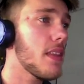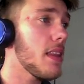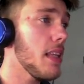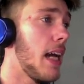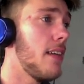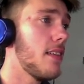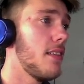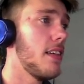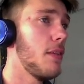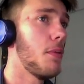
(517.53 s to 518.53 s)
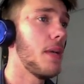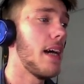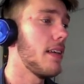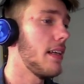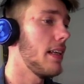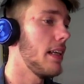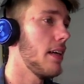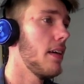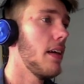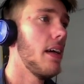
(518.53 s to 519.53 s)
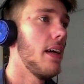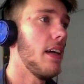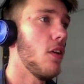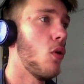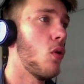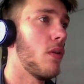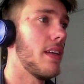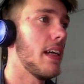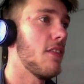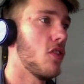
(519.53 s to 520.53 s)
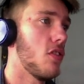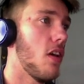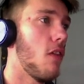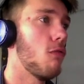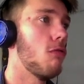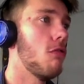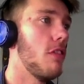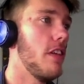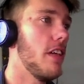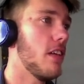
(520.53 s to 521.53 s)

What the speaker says: As you can see, when we add it here, it already gives us a really